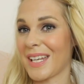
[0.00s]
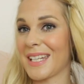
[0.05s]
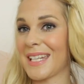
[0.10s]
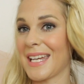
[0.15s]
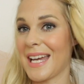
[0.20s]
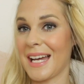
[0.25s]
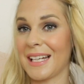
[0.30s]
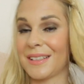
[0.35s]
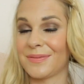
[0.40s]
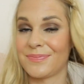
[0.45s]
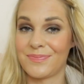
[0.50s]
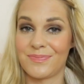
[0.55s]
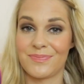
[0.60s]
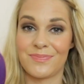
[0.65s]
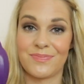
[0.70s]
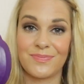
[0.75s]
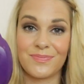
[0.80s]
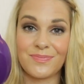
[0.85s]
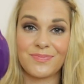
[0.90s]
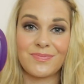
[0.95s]
yeah,
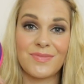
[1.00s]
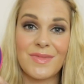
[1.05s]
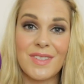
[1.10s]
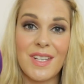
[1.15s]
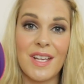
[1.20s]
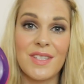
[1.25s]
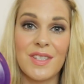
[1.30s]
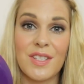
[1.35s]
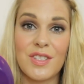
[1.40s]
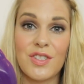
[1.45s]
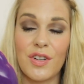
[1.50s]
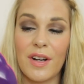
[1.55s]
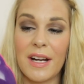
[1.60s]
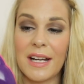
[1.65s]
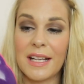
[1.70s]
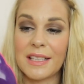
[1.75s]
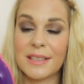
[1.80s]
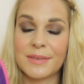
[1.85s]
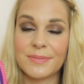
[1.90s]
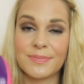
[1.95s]
does the
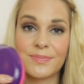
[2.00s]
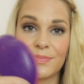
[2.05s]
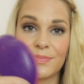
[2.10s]
trick.